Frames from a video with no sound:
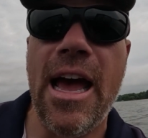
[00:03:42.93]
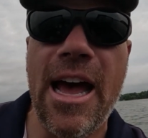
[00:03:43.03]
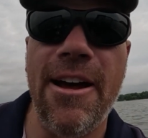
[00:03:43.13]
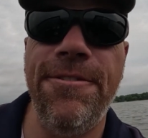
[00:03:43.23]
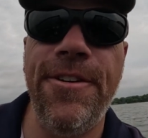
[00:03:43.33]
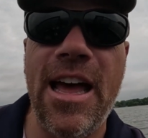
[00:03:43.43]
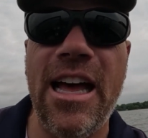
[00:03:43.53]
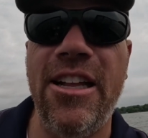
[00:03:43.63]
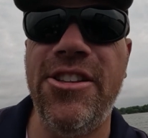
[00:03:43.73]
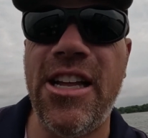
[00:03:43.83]

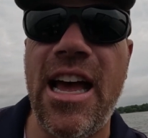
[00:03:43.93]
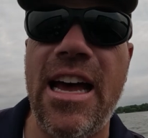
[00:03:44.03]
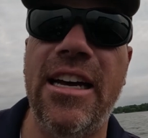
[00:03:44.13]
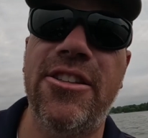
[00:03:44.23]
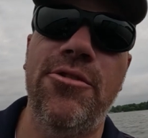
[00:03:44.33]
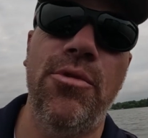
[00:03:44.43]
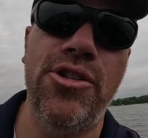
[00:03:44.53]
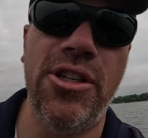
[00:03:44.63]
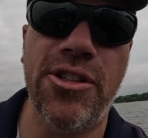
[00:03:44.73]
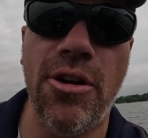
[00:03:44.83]
FSX,
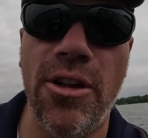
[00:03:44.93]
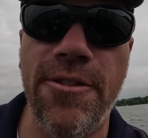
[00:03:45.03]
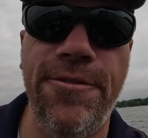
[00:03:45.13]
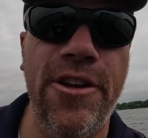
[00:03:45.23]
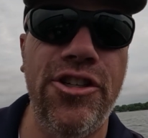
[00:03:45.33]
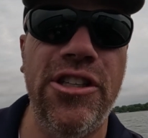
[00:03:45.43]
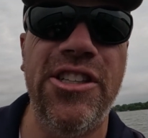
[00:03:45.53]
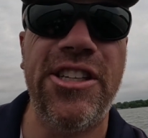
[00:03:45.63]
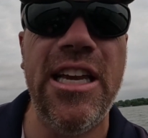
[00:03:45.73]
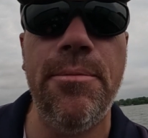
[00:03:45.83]
which is called the Fish and
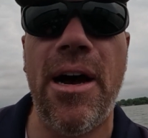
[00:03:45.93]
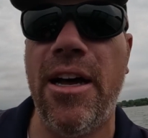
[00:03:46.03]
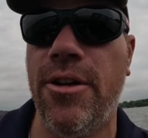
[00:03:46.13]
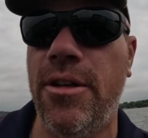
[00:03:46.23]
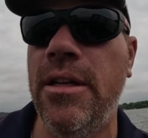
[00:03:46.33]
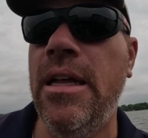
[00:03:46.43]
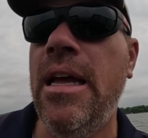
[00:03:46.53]
Ski model.